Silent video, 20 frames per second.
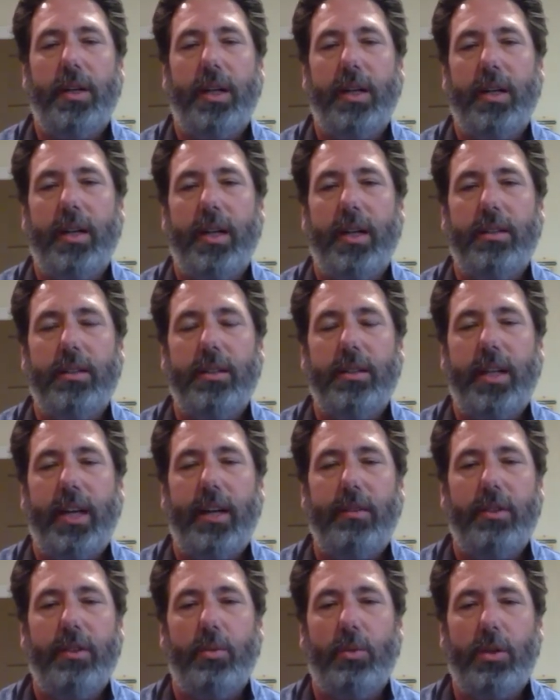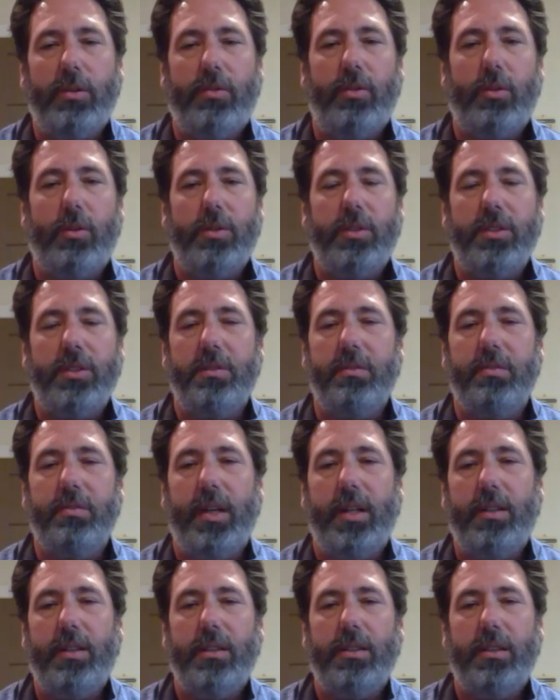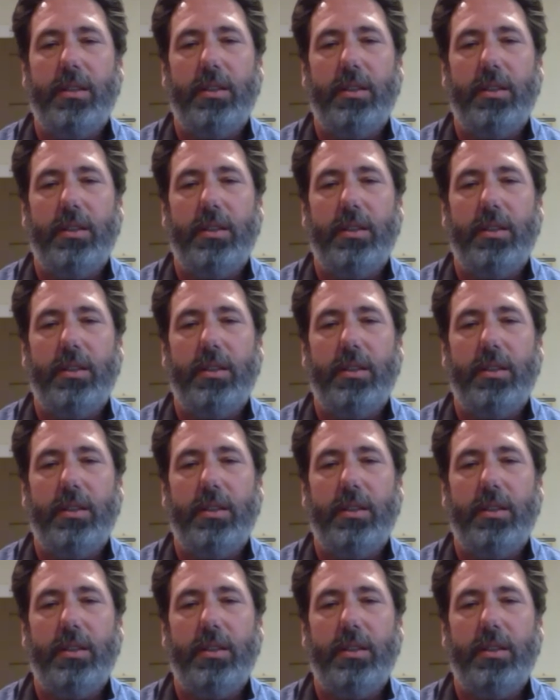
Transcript: finding out that half their workforce is infected.